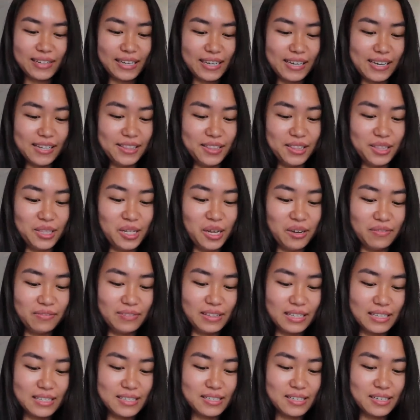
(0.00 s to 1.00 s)
Like I
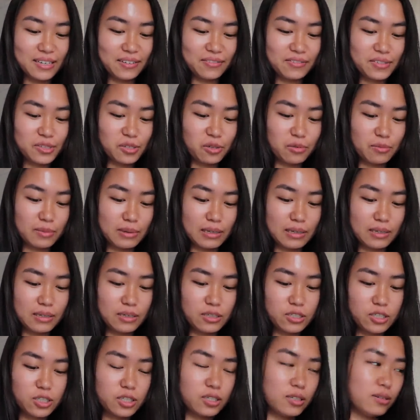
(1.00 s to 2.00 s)
love this stuff so
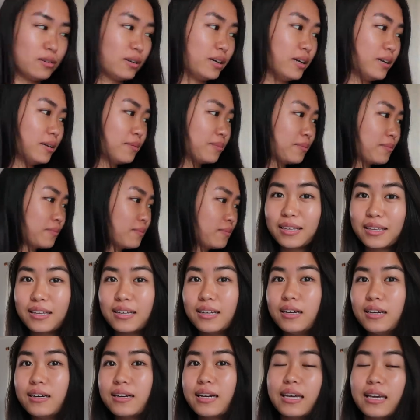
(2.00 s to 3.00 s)
much, okay?
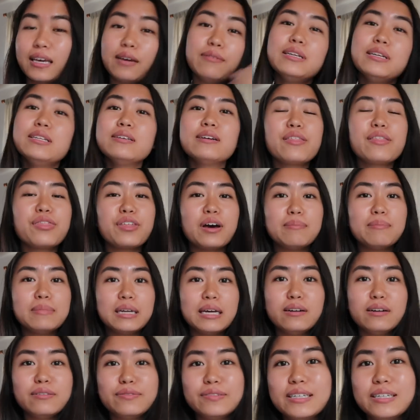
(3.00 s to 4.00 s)
Okay, can we do a thumbnail